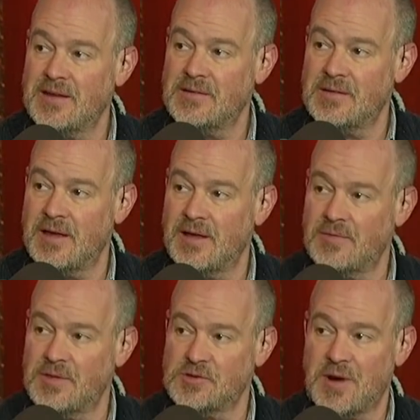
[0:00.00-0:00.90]
And uh,
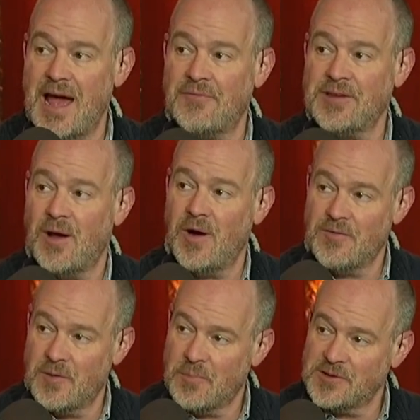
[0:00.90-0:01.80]
the draft,
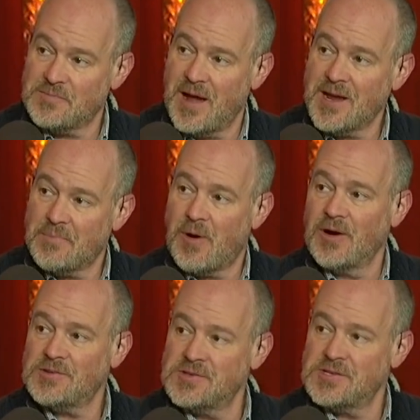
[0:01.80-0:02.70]
however, puts Micah
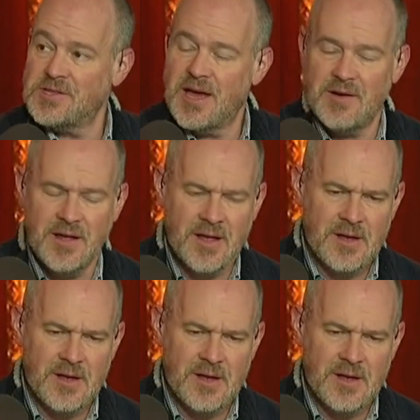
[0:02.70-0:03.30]
Parsons in that